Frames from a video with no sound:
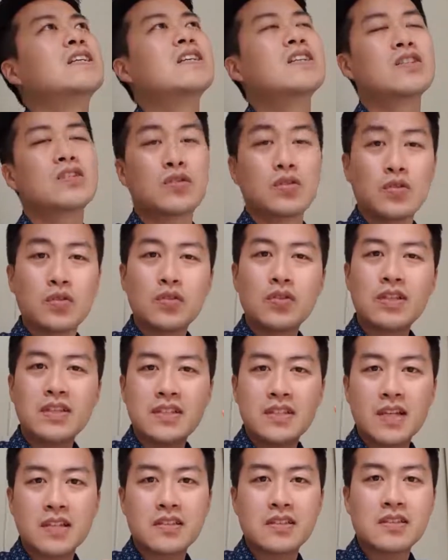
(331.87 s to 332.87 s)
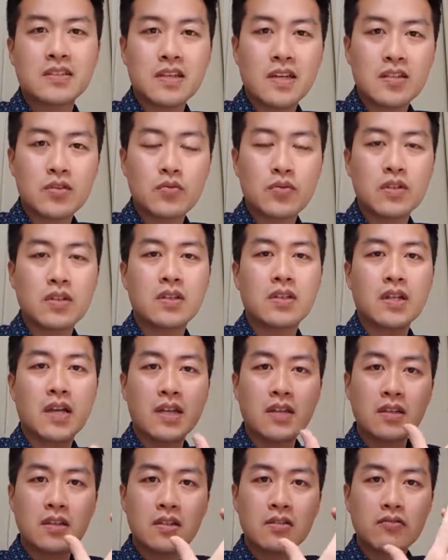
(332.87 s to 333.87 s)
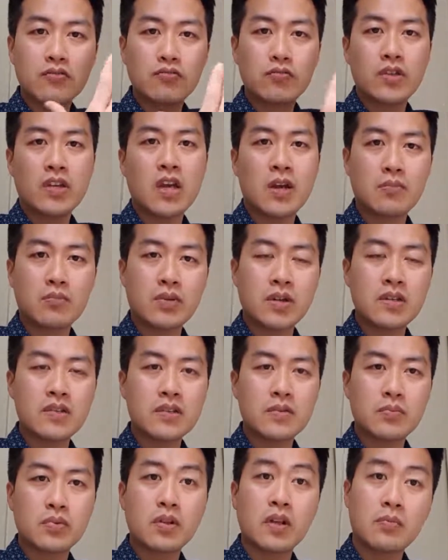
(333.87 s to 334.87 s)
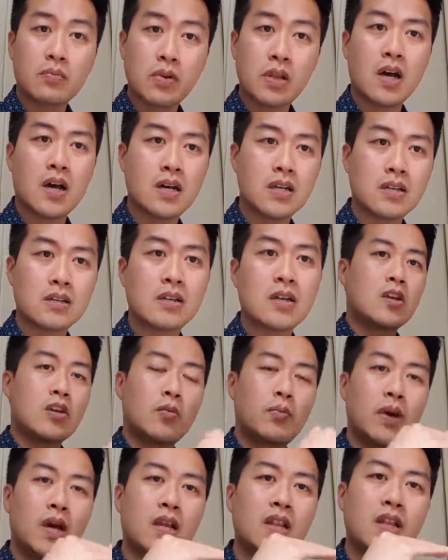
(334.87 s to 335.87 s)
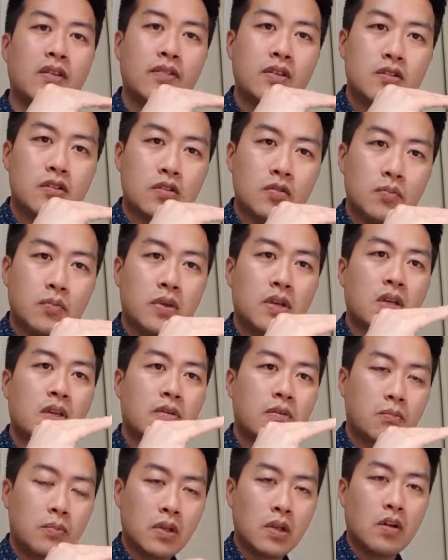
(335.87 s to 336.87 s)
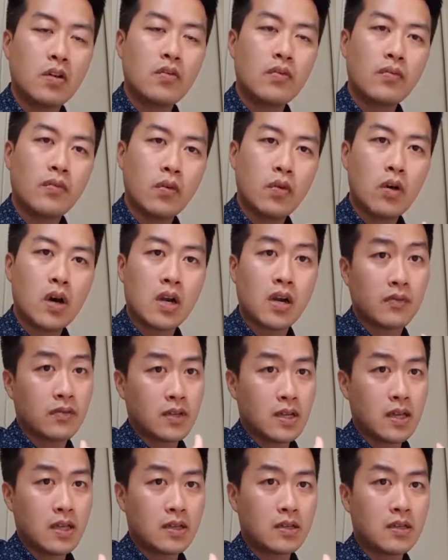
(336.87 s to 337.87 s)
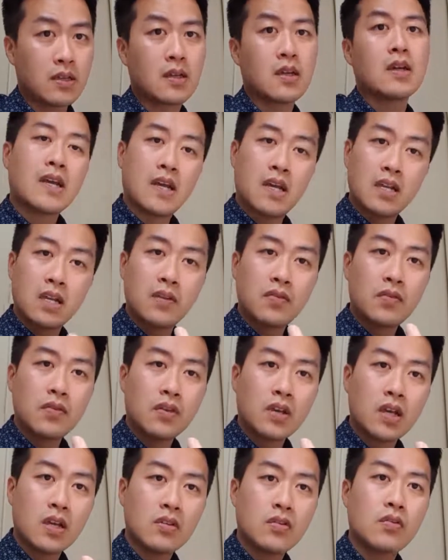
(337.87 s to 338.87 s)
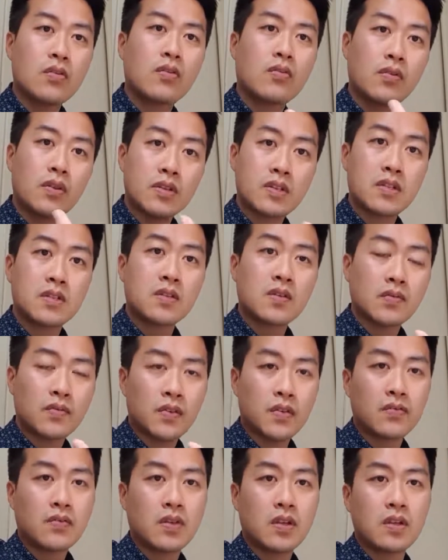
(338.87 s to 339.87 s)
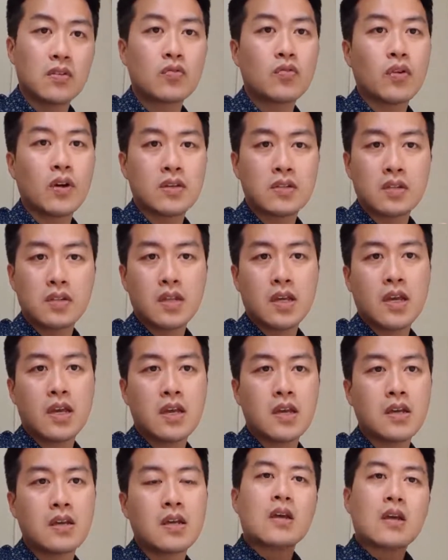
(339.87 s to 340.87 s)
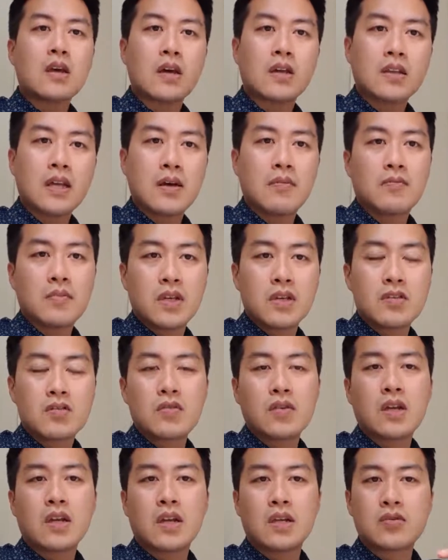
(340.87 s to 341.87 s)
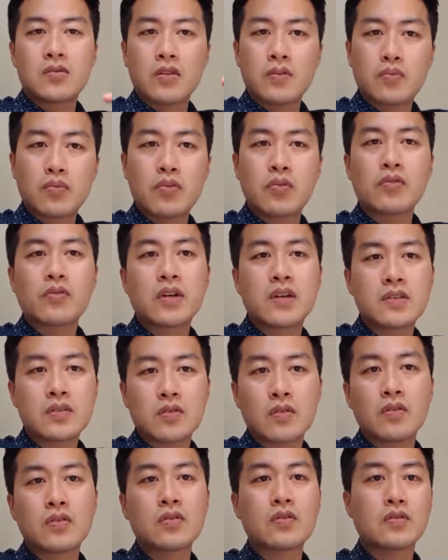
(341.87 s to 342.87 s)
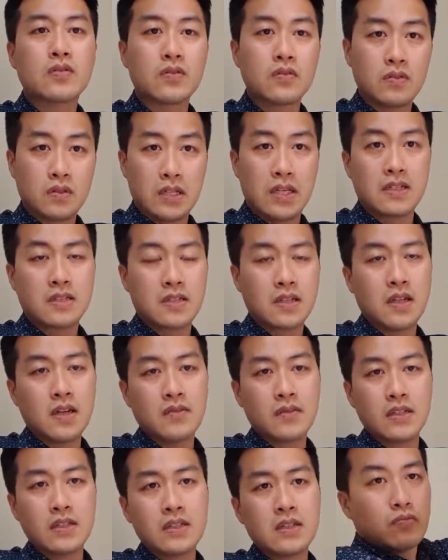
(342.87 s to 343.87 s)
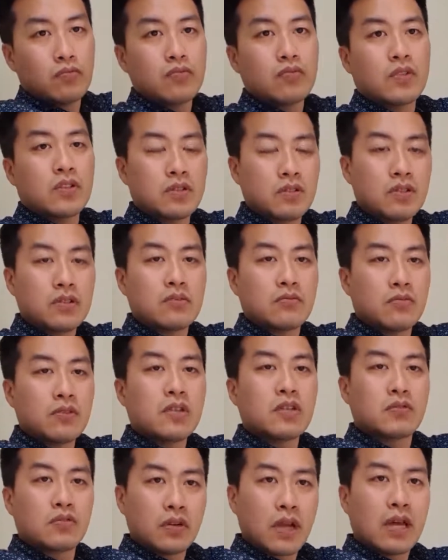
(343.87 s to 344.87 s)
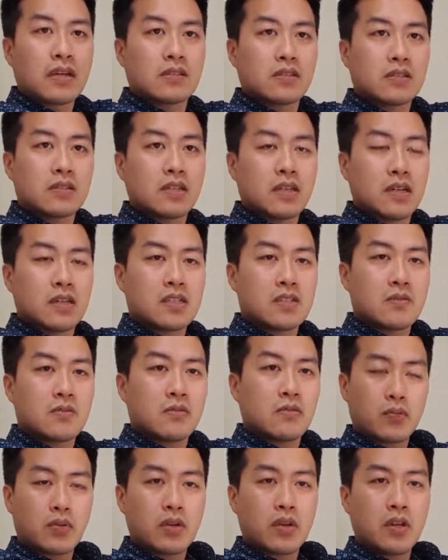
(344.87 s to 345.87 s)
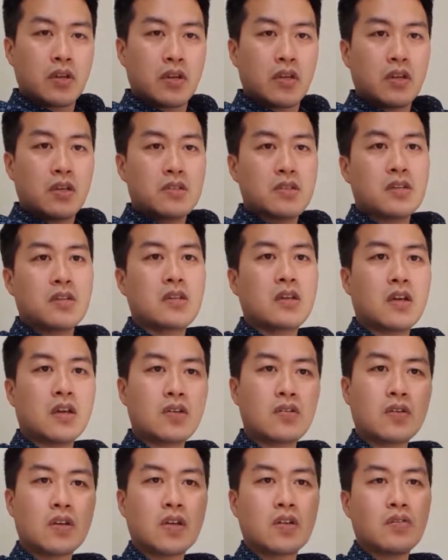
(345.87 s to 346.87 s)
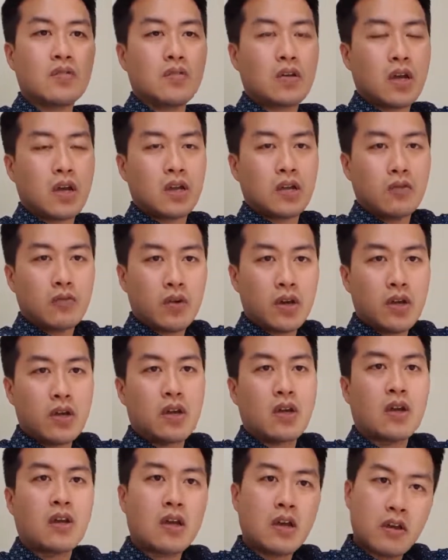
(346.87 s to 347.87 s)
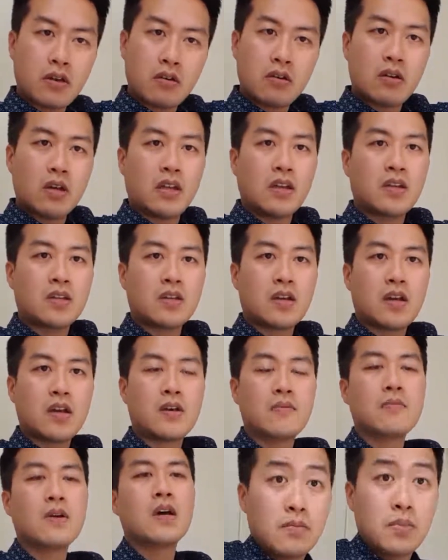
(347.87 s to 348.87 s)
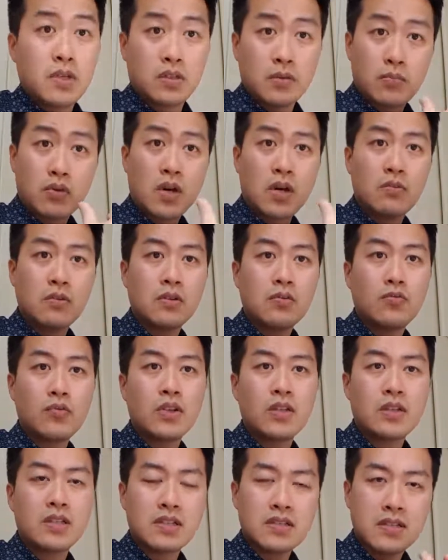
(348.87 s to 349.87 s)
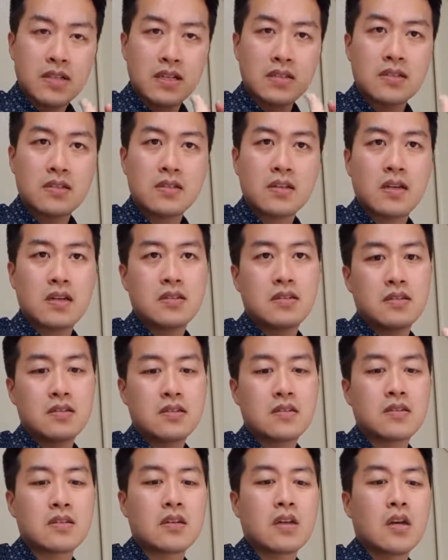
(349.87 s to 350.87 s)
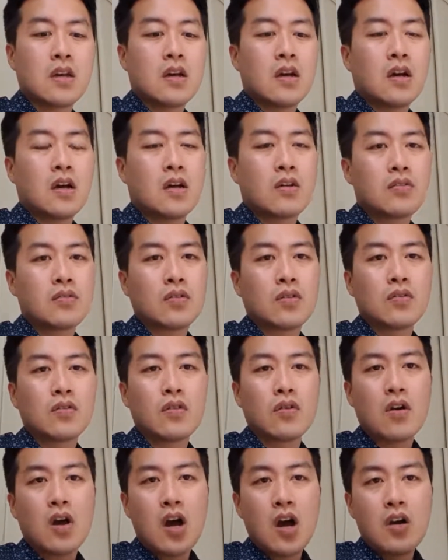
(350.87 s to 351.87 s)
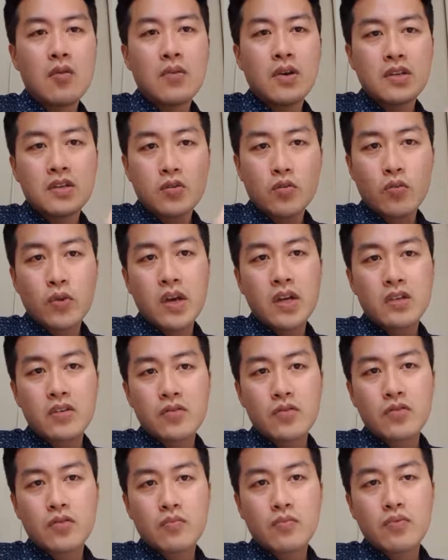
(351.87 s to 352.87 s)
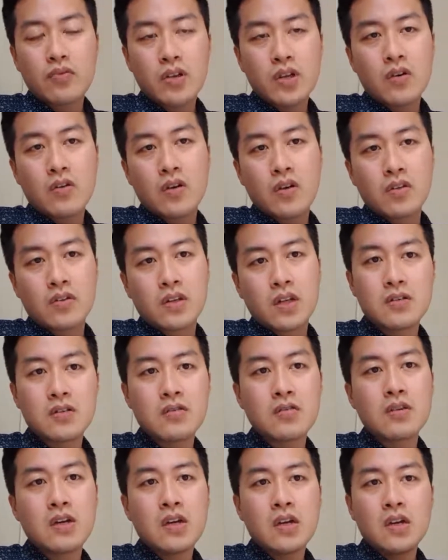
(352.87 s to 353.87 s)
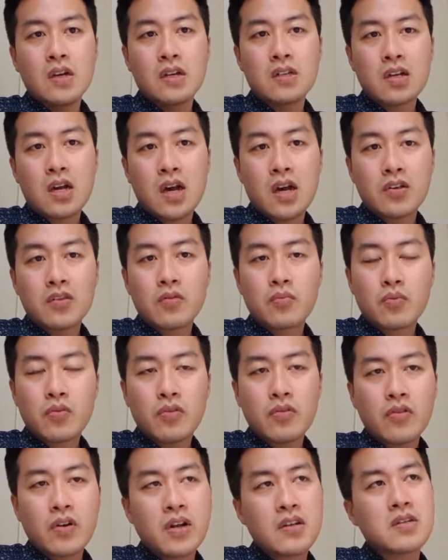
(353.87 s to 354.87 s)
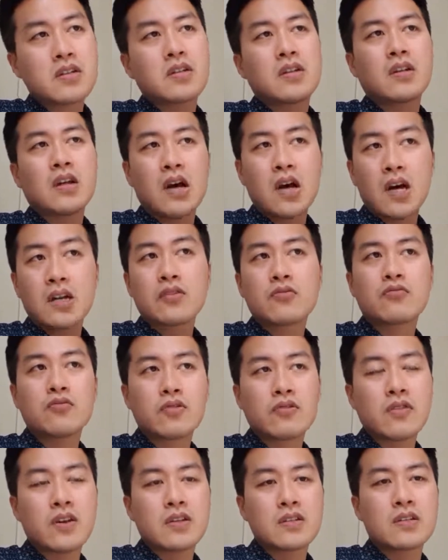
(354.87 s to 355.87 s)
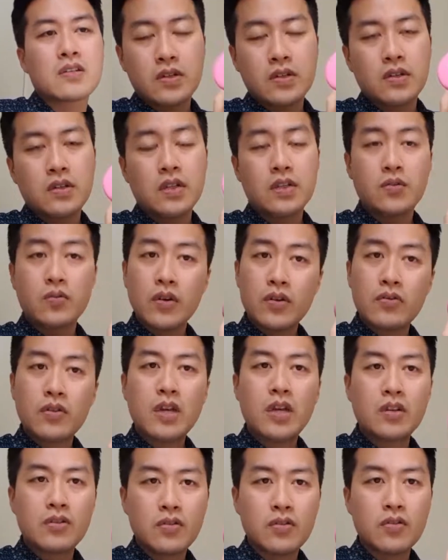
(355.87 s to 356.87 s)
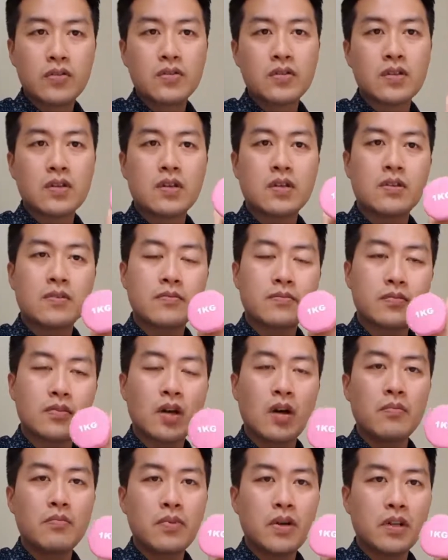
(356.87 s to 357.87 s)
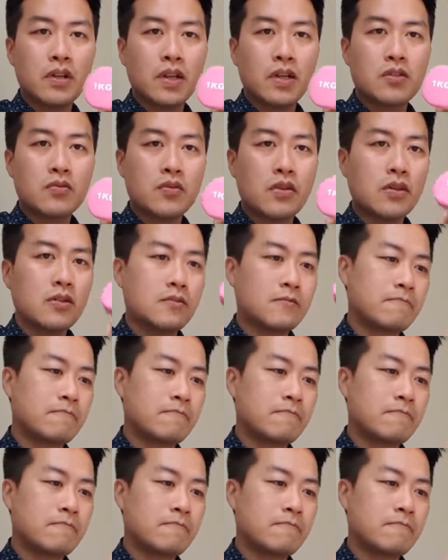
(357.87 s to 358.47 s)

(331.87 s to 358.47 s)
So you do this exercise with the tendon rehab principle applied. Your pain level should be below 4 out of 10. And if you can do 3 sets of 15 twice a day, now that means you can actually progress on to next level. This is a really good exercise, pretty easy, and you can do anywhere or anytime. But the problem with this exercise is you don't know how much weight you're putting on. So it's hard to progress and hard to regress. That's why you can use dumbbell as well.